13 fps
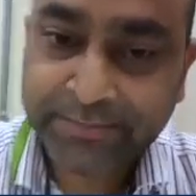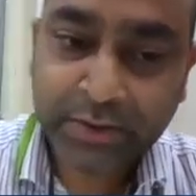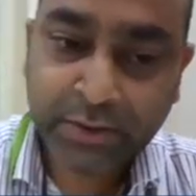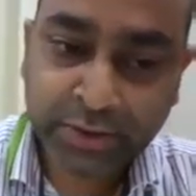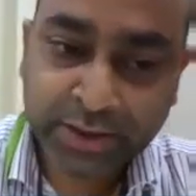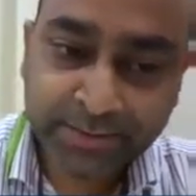
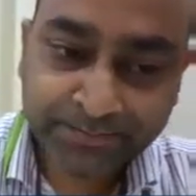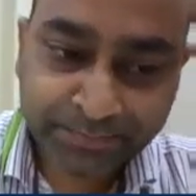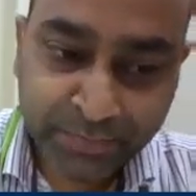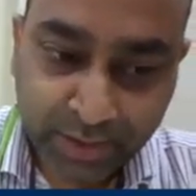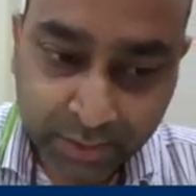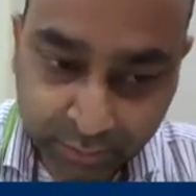Okay,
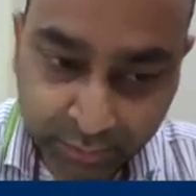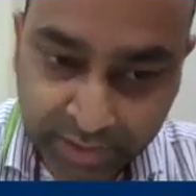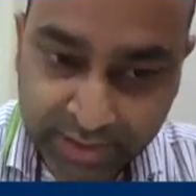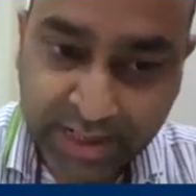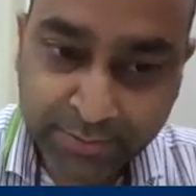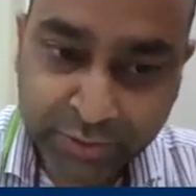
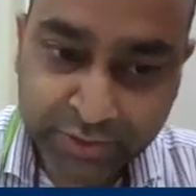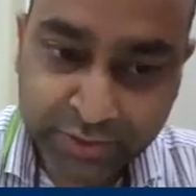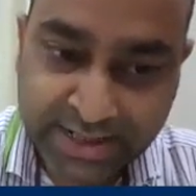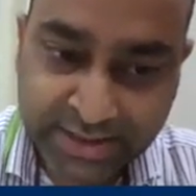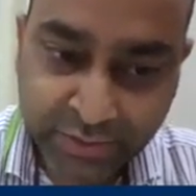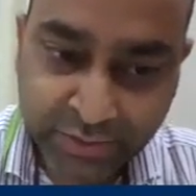we'll come to
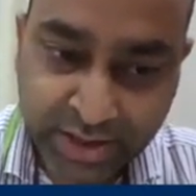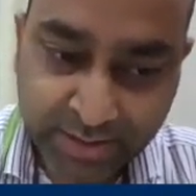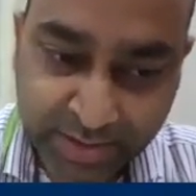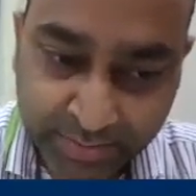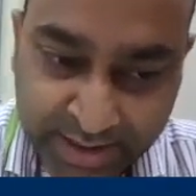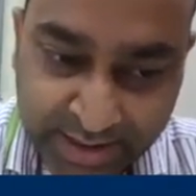that during
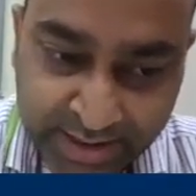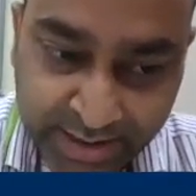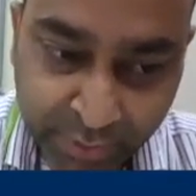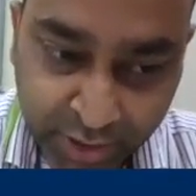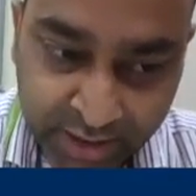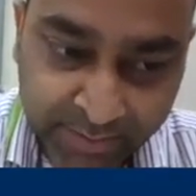membrane
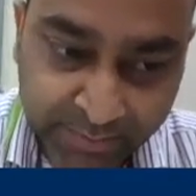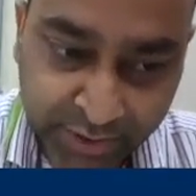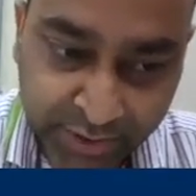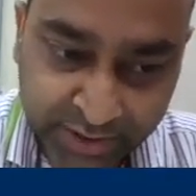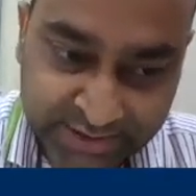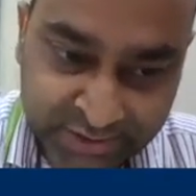remodeling
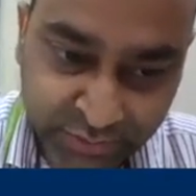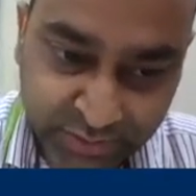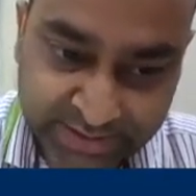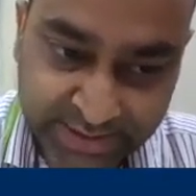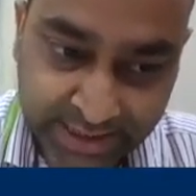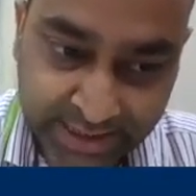process
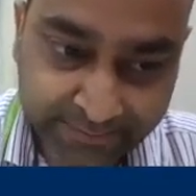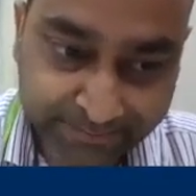once again.